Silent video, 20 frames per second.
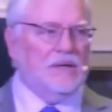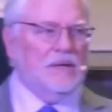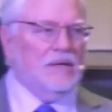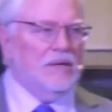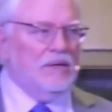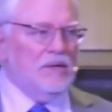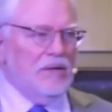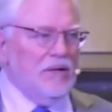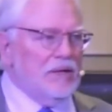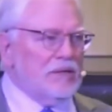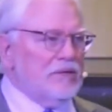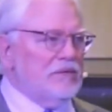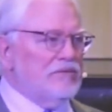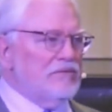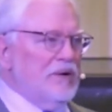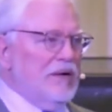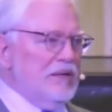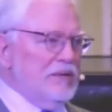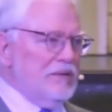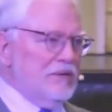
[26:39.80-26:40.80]
you have to
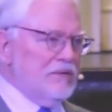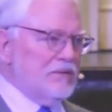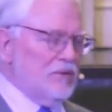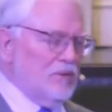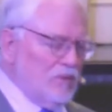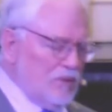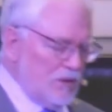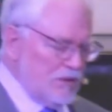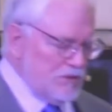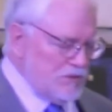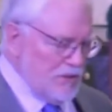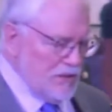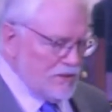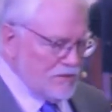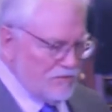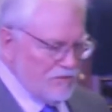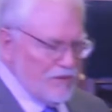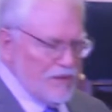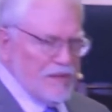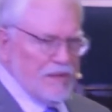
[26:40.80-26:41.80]
fight the thorns, you have to
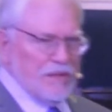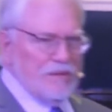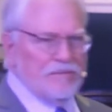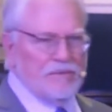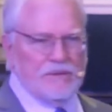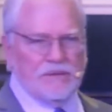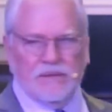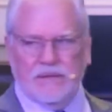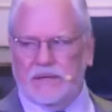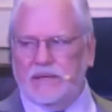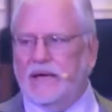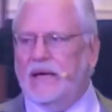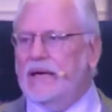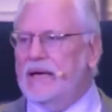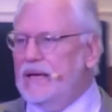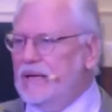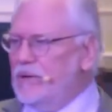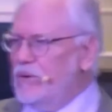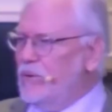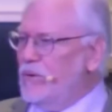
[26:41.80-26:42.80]
fight everything in
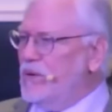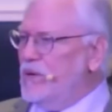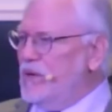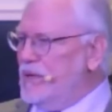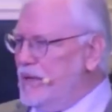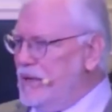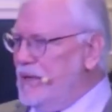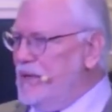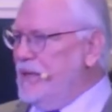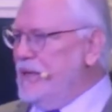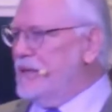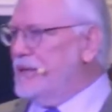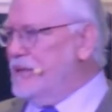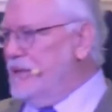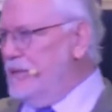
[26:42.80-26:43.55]
order to get the